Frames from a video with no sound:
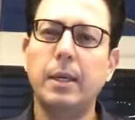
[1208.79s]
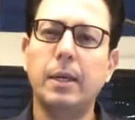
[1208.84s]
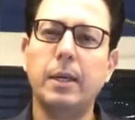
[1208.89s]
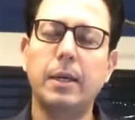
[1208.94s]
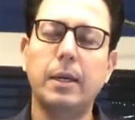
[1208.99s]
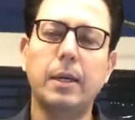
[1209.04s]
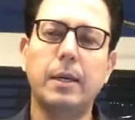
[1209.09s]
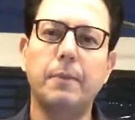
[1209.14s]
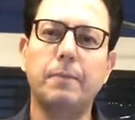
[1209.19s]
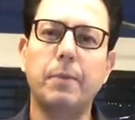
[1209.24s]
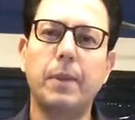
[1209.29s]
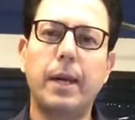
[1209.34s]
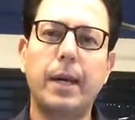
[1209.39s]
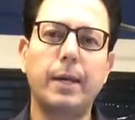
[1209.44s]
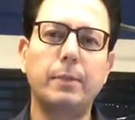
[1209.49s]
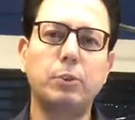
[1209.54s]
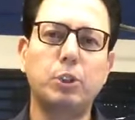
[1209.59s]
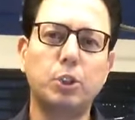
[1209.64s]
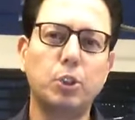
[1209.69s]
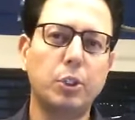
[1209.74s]
Uh,
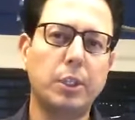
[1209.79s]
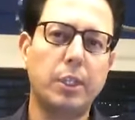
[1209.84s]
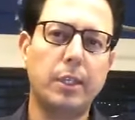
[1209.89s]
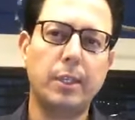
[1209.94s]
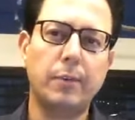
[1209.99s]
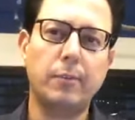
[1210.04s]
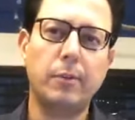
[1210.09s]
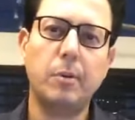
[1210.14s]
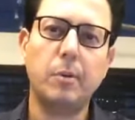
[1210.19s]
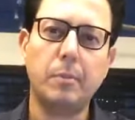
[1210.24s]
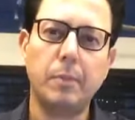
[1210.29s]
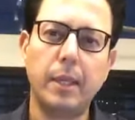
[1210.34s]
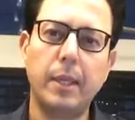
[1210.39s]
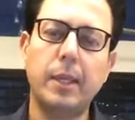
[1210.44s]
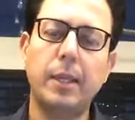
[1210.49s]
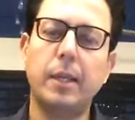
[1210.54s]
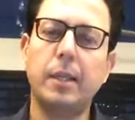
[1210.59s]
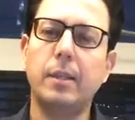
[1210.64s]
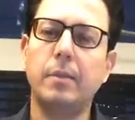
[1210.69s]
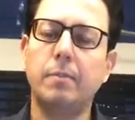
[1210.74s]
I'm sure that there will be many,